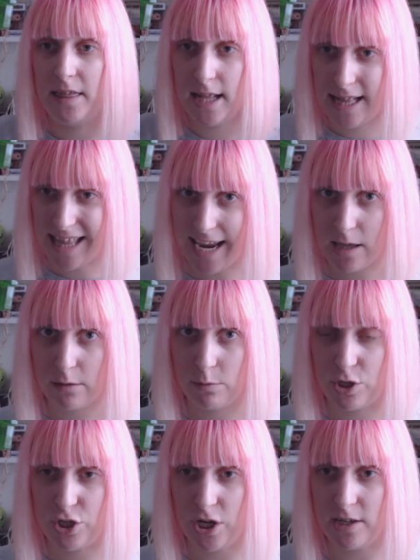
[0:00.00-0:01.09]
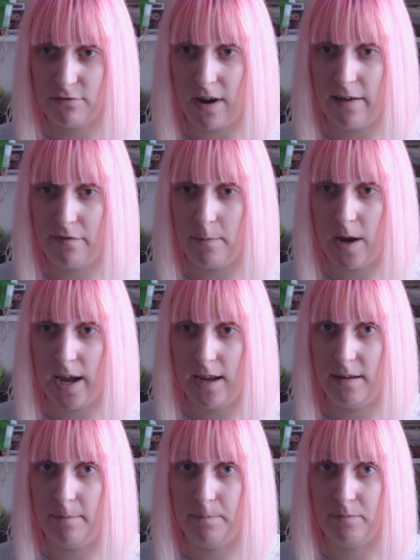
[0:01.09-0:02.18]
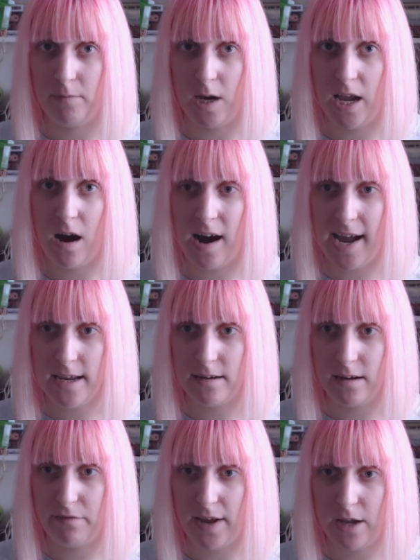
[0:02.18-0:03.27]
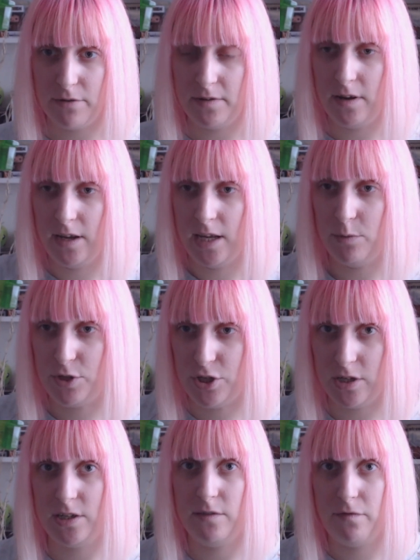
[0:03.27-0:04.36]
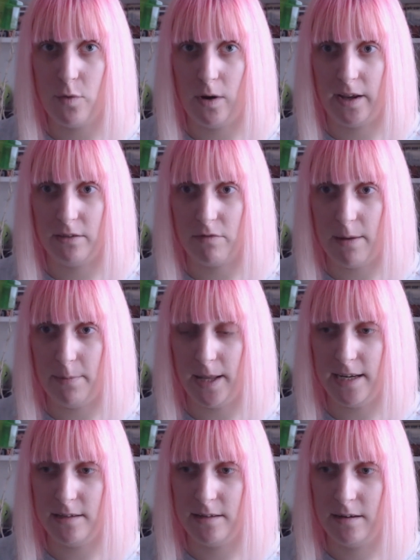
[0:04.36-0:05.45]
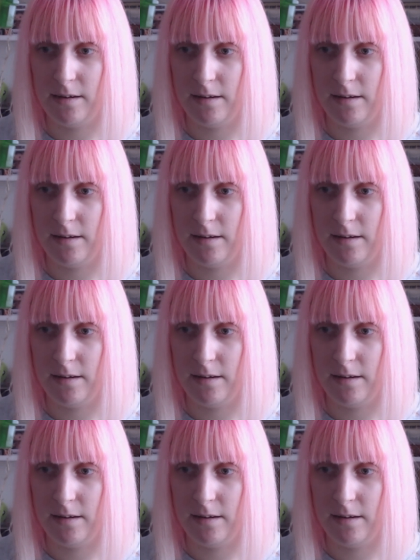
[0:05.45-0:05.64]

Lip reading: The length was just right for my height, I found. It was just falling in the right place.